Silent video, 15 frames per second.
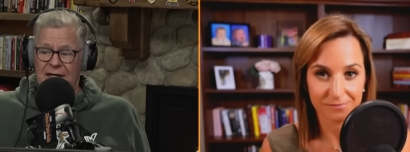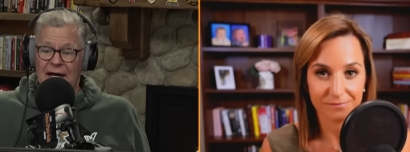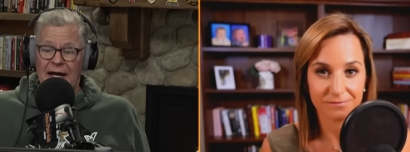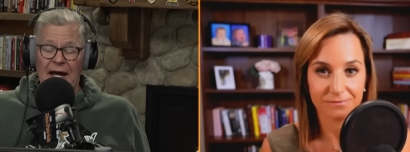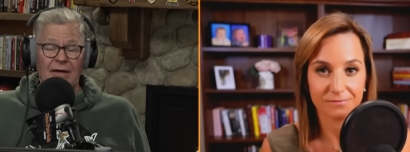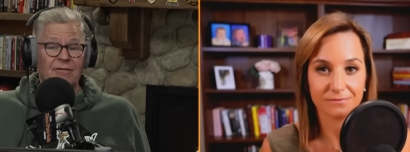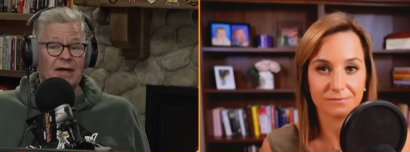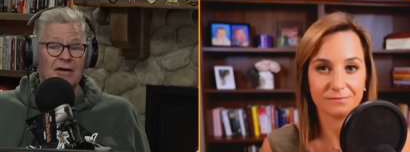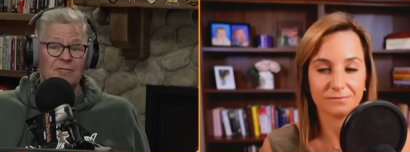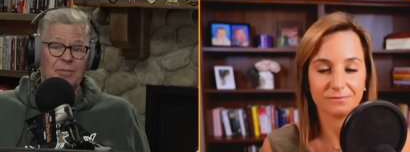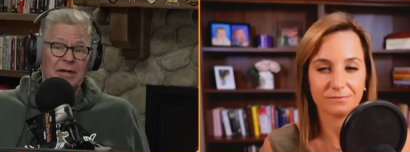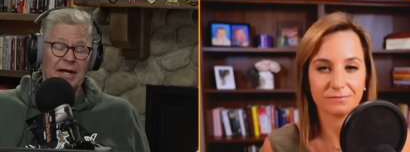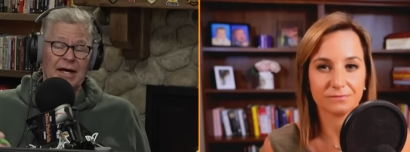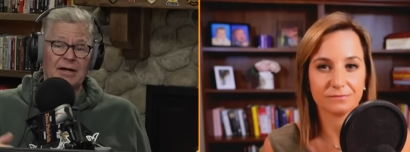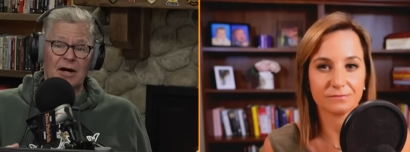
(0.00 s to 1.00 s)
Speaker 1: and they played
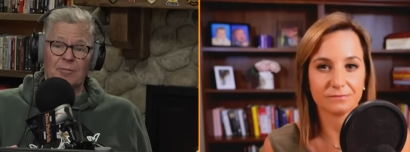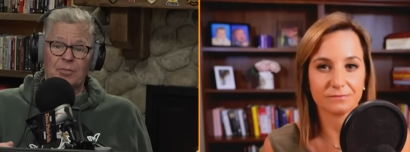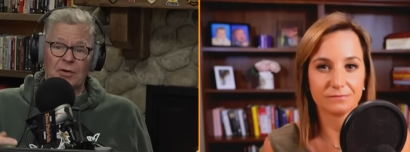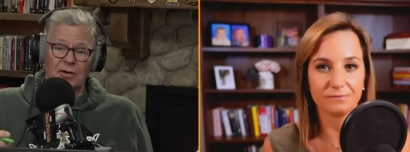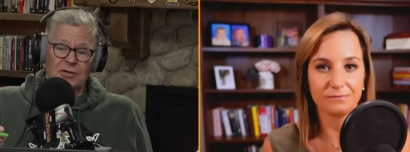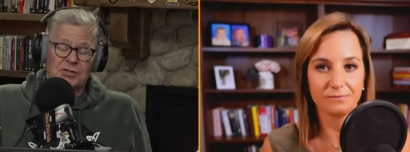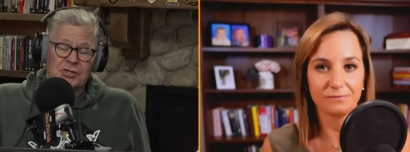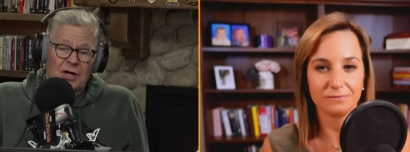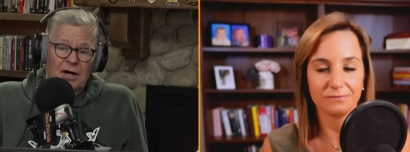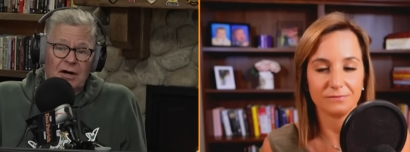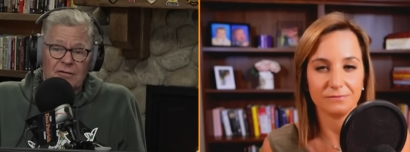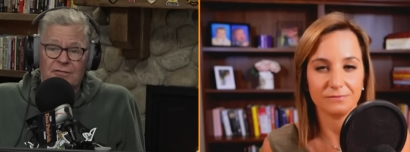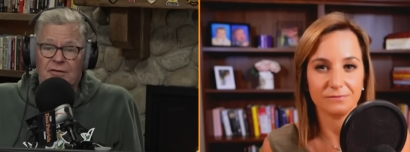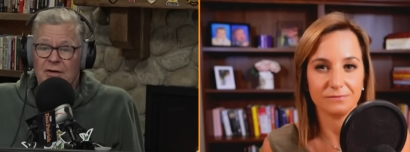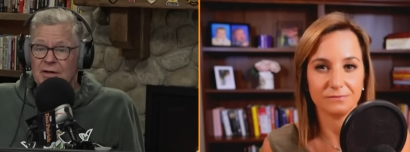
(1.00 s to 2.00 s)
upwards of
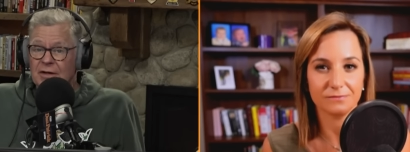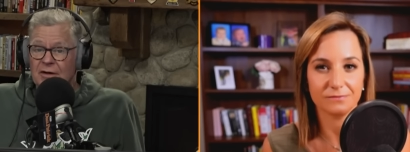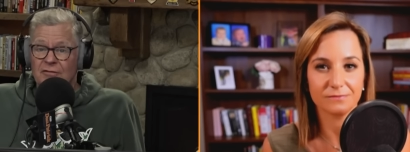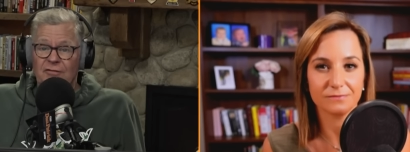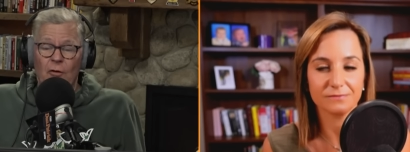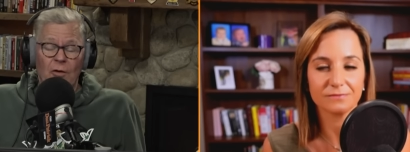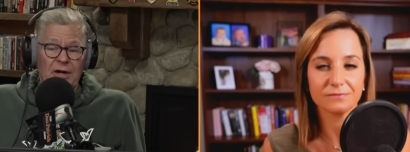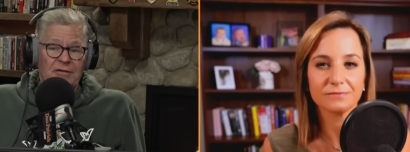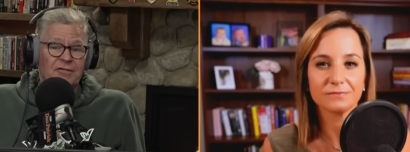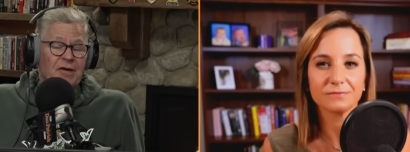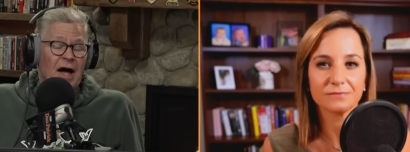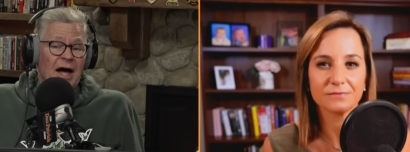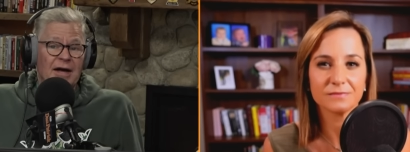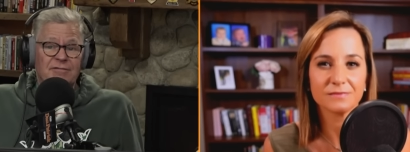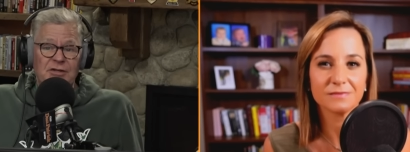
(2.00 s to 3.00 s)
45
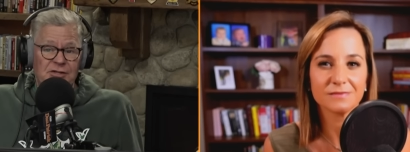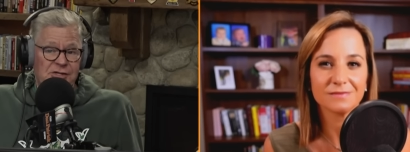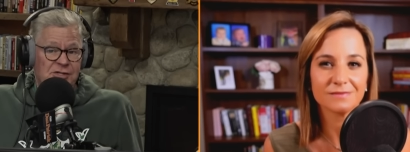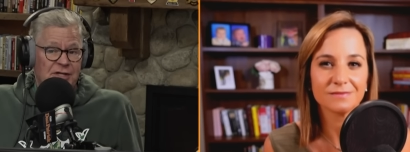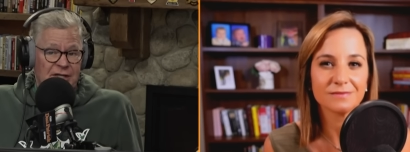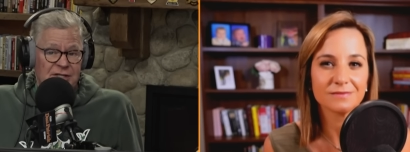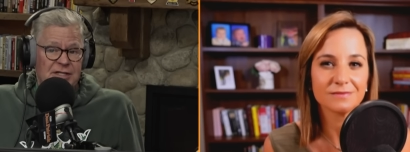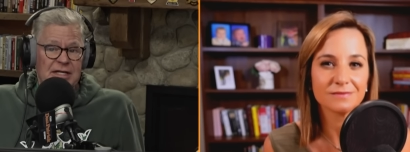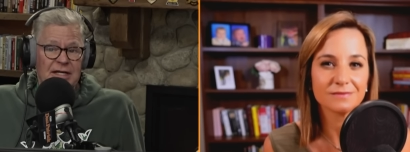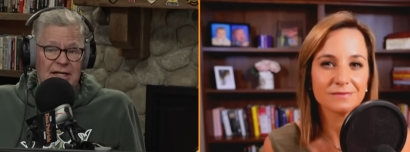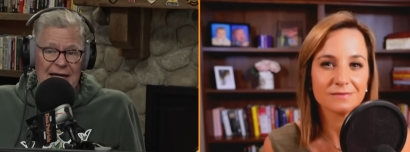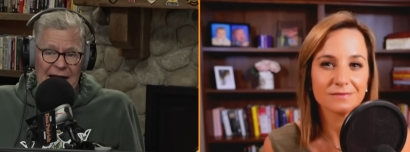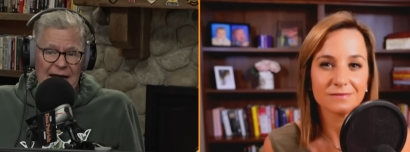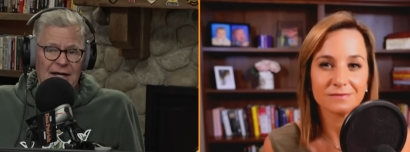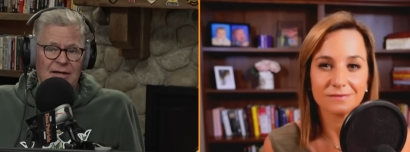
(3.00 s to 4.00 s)
to 60
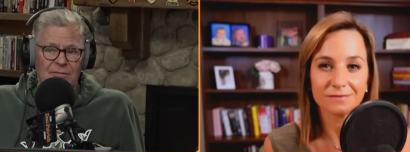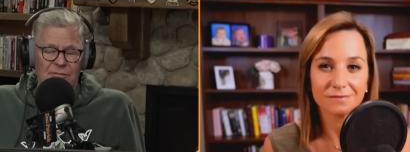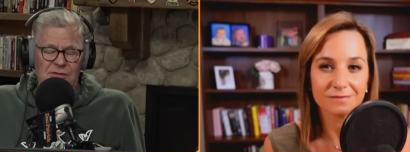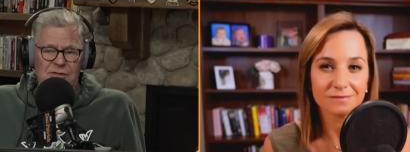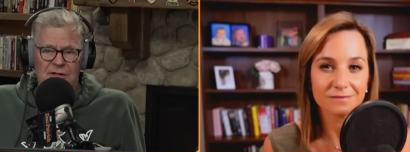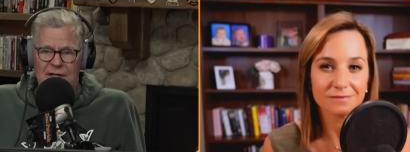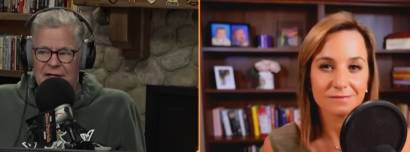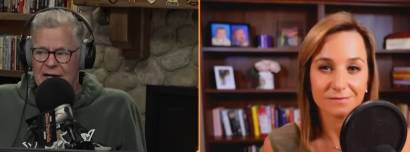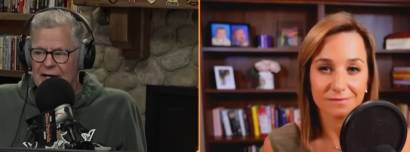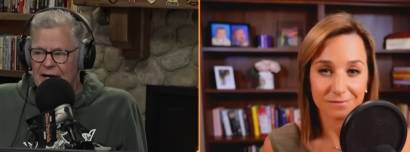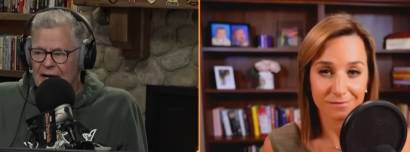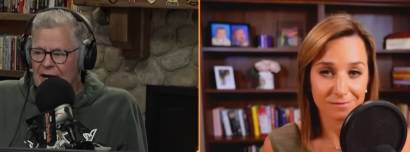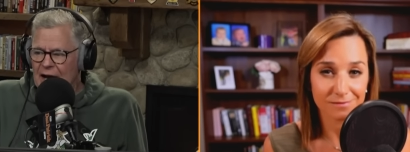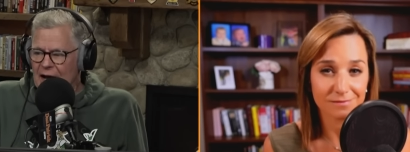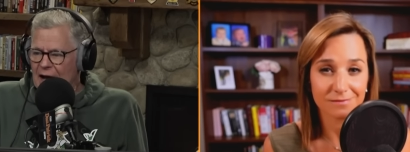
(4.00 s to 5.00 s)
games.
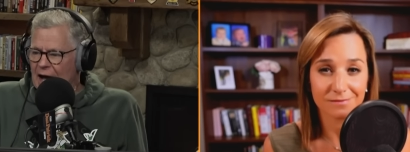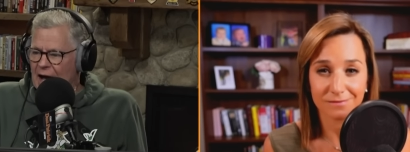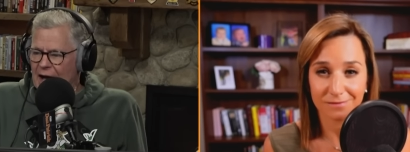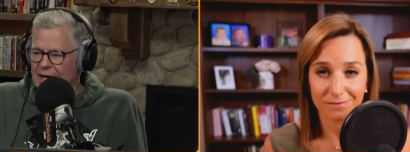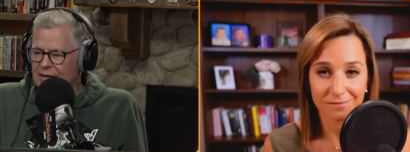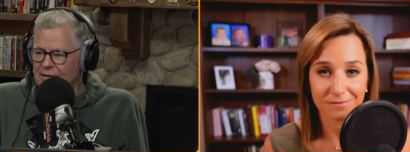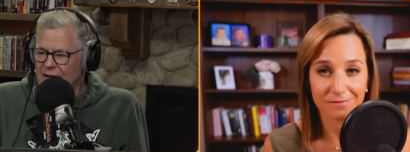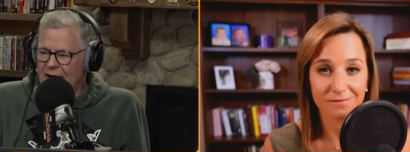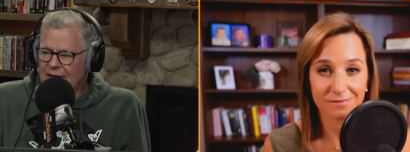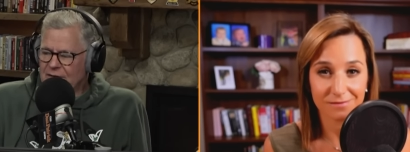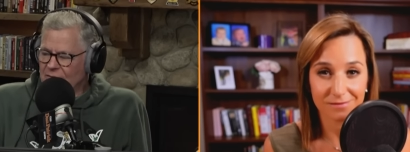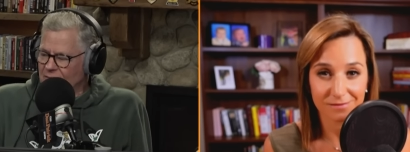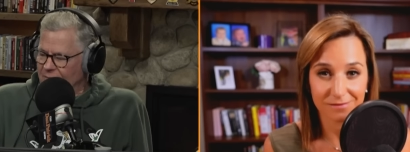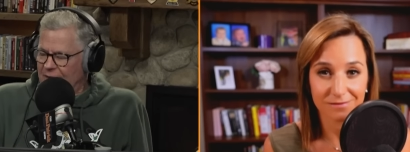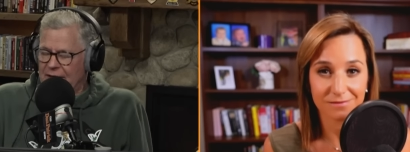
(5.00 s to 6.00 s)
I, I don't,
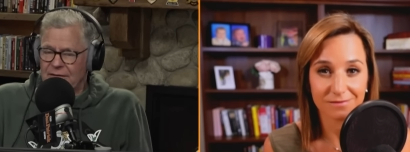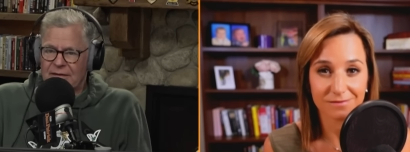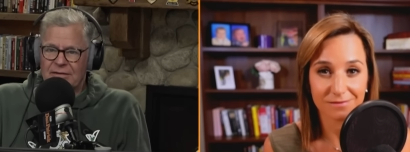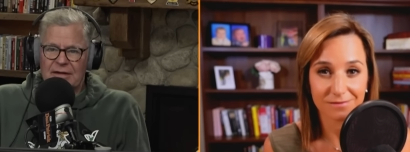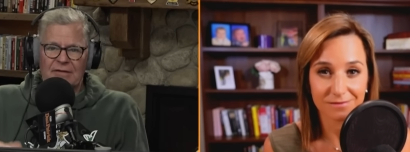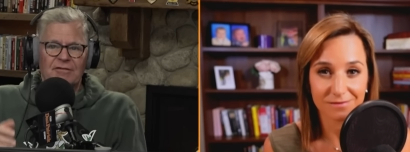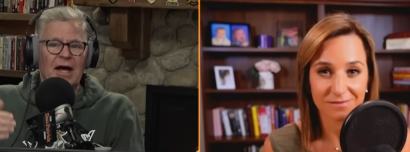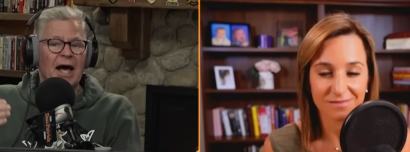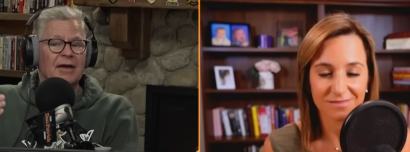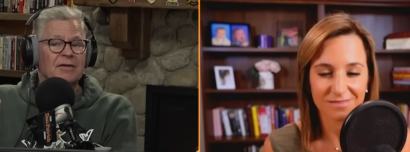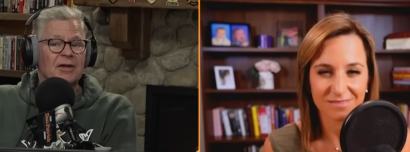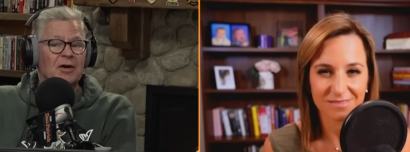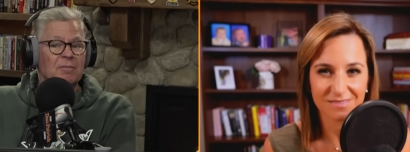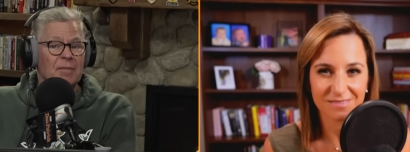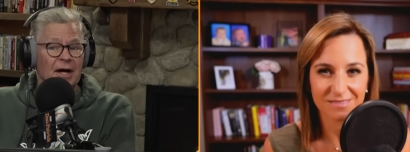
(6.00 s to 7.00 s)
and they've gotten their
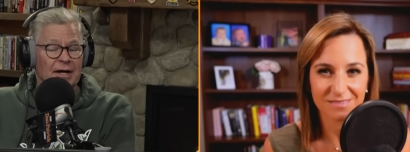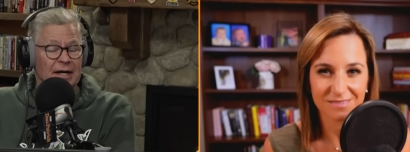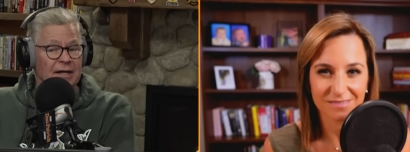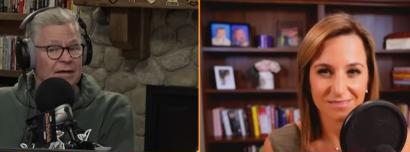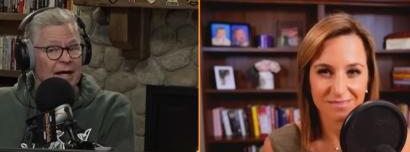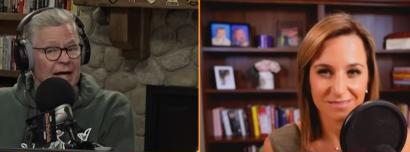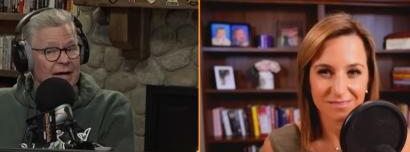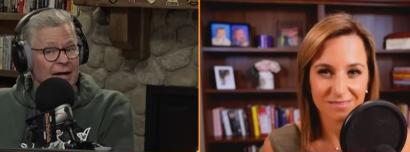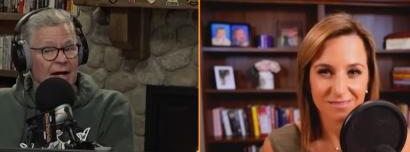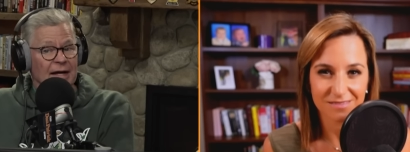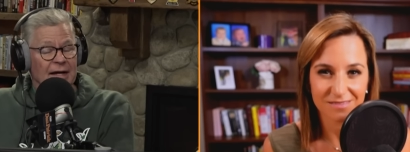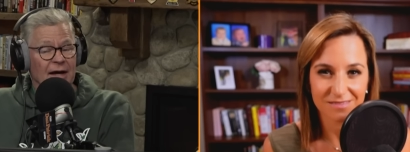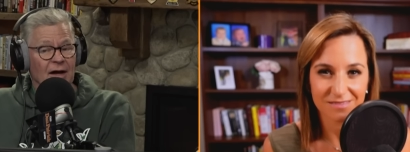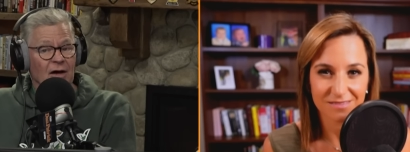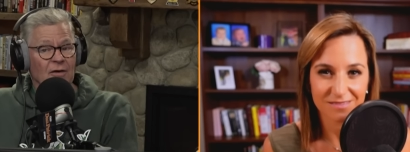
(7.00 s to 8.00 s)
money,
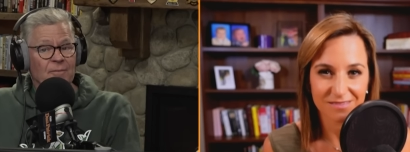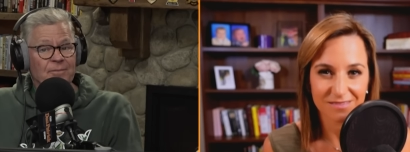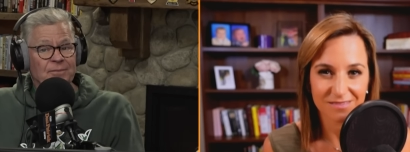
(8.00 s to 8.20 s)
NIL.